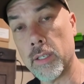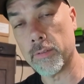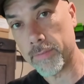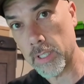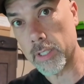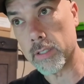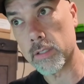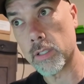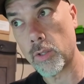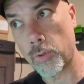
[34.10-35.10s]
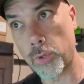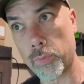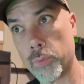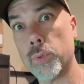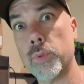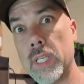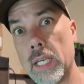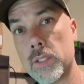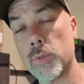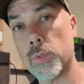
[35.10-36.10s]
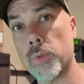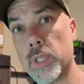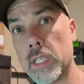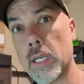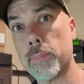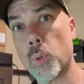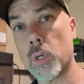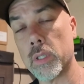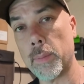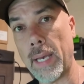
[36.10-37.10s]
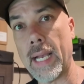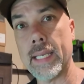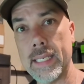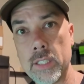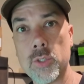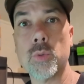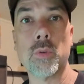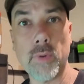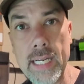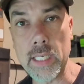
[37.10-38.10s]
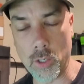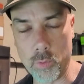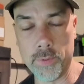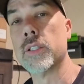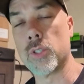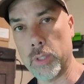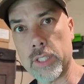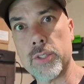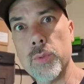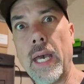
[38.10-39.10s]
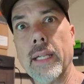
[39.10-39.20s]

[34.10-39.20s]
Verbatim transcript: interference through the SO239 port on the back into the radio. And so let's do